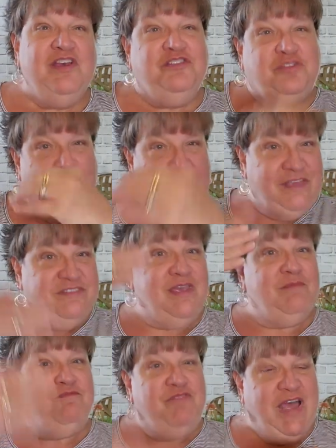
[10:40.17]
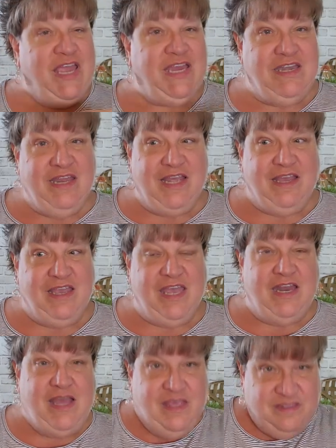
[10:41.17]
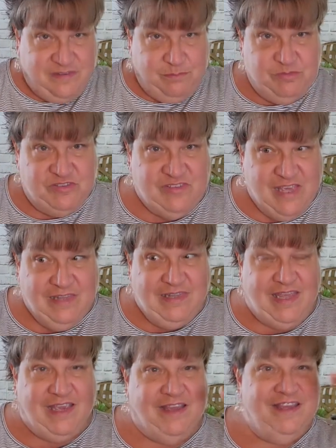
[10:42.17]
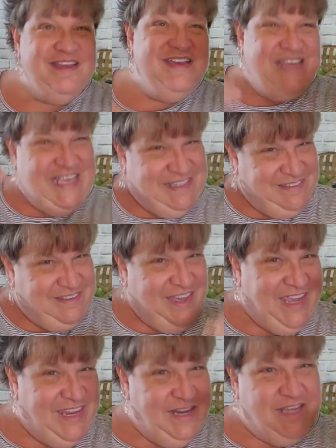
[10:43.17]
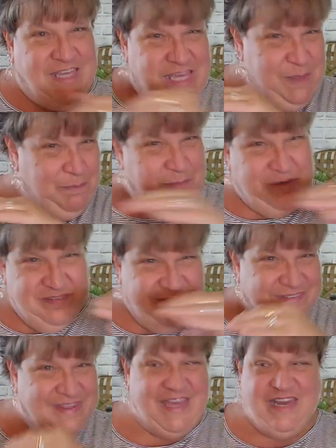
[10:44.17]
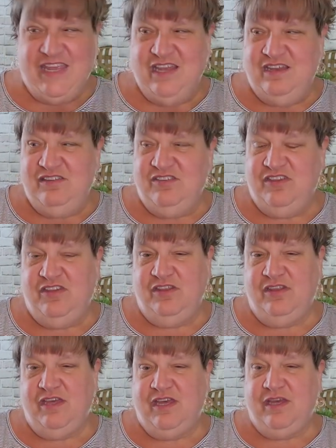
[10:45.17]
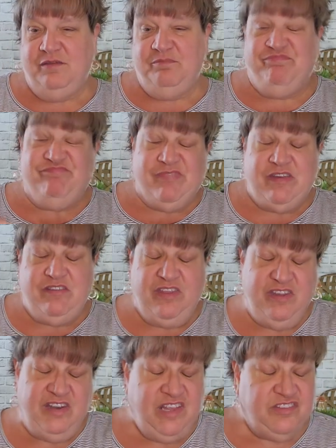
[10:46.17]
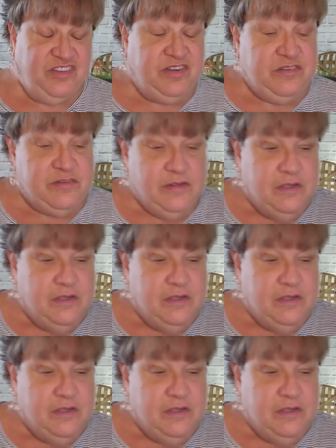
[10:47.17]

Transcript: So as I'm finding and as I'm selling, it's kind of keeping steady until it doesn't.